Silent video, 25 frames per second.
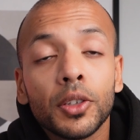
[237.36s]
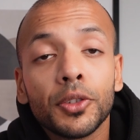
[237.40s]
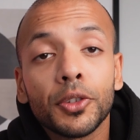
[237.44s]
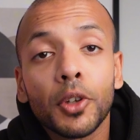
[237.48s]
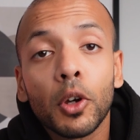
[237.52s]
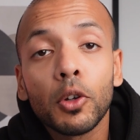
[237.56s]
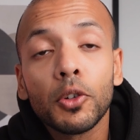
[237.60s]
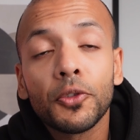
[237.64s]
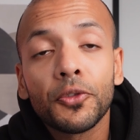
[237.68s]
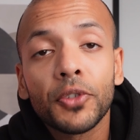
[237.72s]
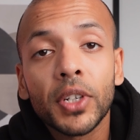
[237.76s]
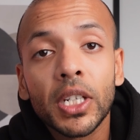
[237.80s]

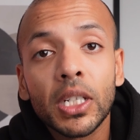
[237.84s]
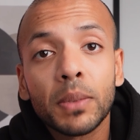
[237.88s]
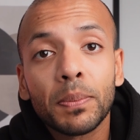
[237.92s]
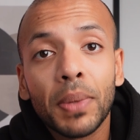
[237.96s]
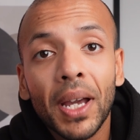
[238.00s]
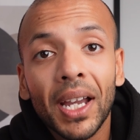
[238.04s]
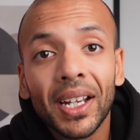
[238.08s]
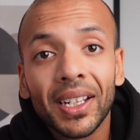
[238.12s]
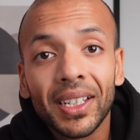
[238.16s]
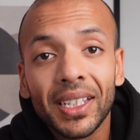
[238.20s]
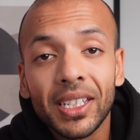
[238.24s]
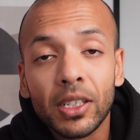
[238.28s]
No
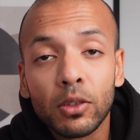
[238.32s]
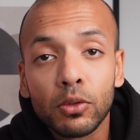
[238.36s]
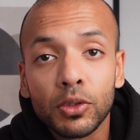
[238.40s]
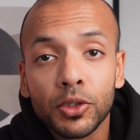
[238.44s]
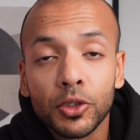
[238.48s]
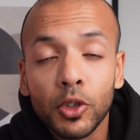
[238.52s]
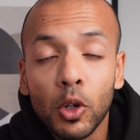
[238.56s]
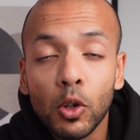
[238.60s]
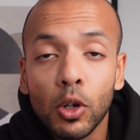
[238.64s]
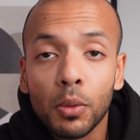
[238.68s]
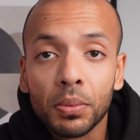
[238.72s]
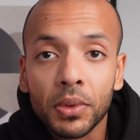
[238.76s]
feedback equals
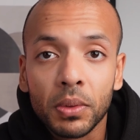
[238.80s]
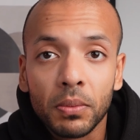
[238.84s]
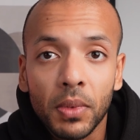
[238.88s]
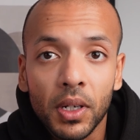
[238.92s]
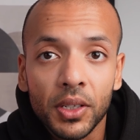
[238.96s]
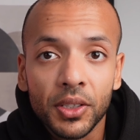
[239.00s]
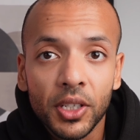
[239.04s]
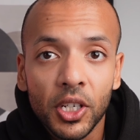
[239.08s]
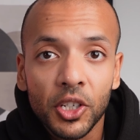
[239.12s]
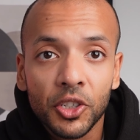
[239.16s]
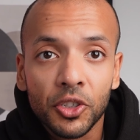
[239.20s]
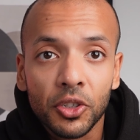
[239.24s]
no
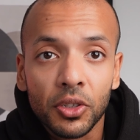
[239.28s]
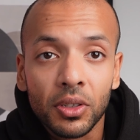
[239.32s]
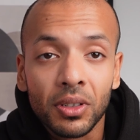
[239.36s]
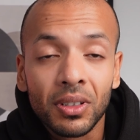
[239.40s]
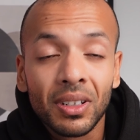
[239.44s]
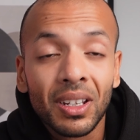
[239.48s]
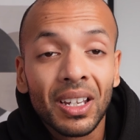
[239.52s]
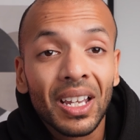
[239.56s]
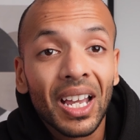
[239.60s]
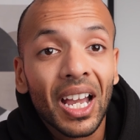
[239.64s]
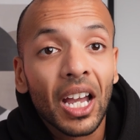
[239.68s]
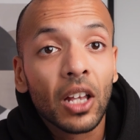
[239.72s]
optimization,
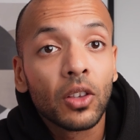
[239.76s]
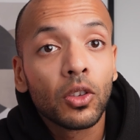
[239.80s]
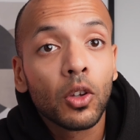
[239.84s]
and